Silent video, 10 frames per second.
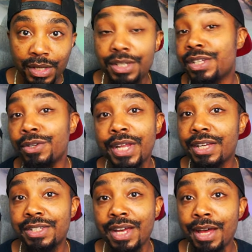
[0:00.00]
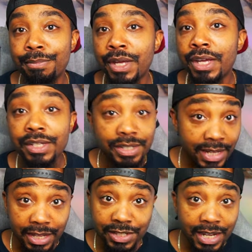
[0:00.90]
Until next time,
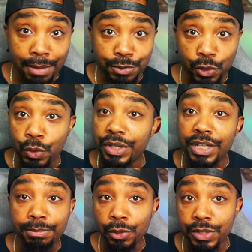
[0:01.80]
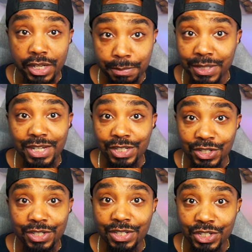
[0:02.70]
stay skeptical and keep those
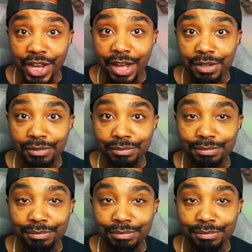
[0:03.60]
expectations in check.